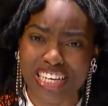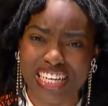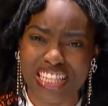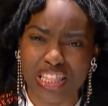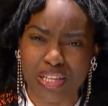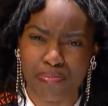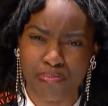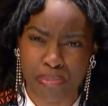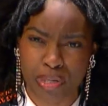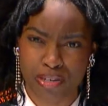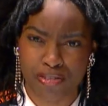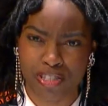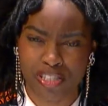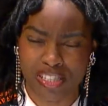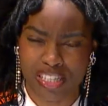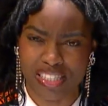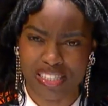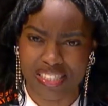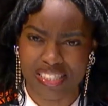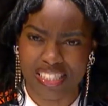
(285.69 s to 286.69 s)
in the mirror
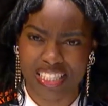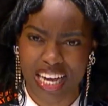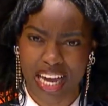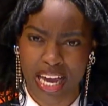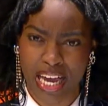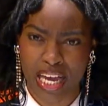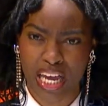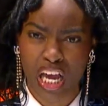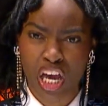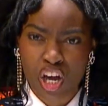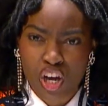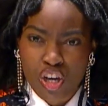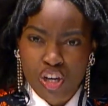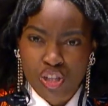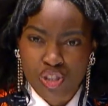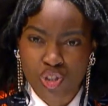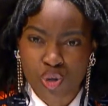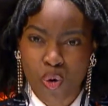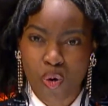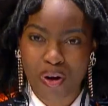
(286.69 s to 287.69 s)
and say,
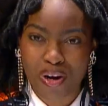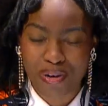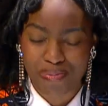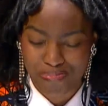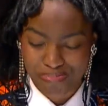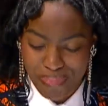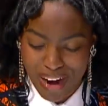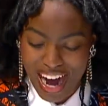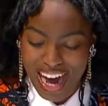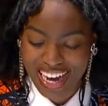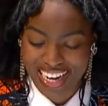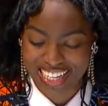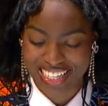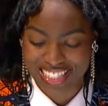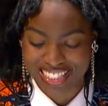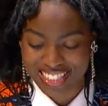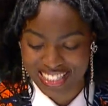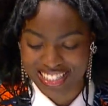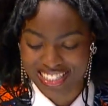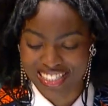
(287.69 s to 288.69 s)
"You're
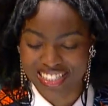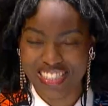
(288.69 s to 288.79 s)
mine."